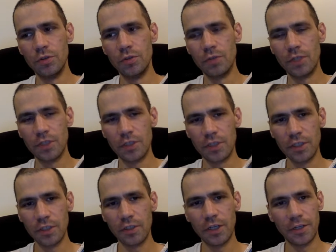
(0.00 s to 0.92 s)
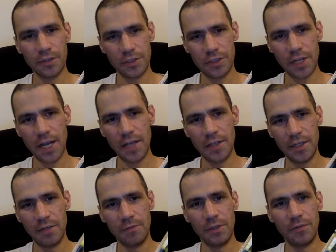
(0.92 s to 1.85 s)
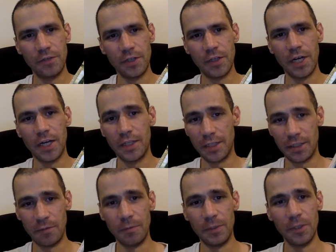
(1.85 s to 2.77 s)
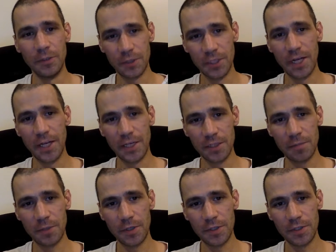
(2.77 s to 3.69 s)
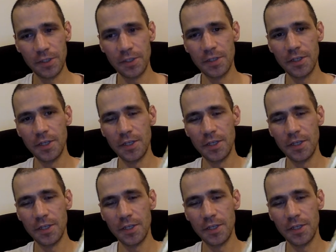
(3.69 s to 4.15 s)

can still understand it even if you're not like a real science person.